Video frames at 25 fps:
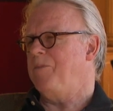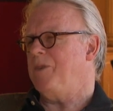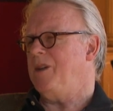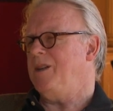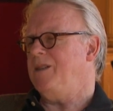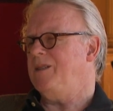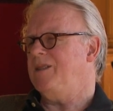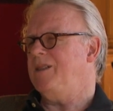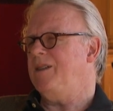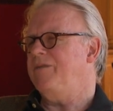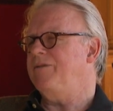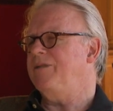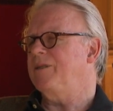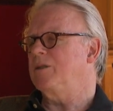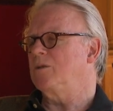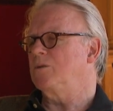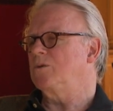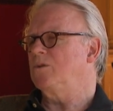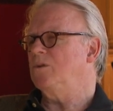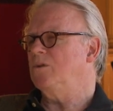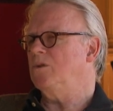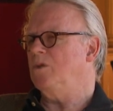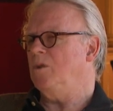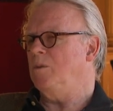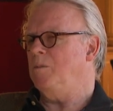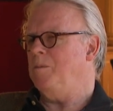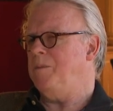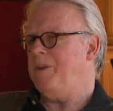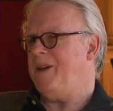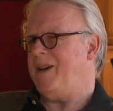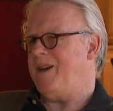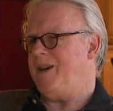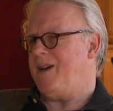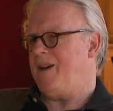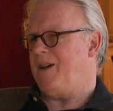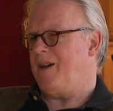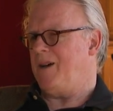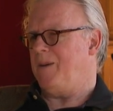It's difficult to
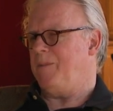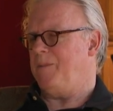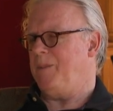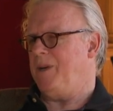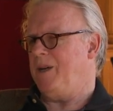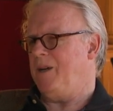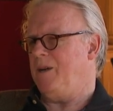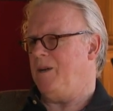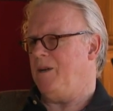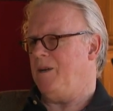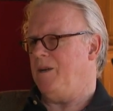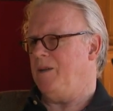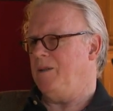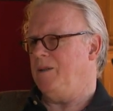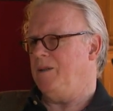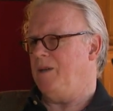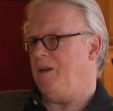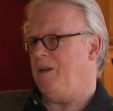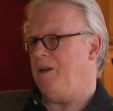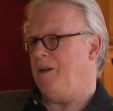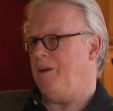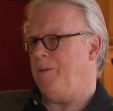compare because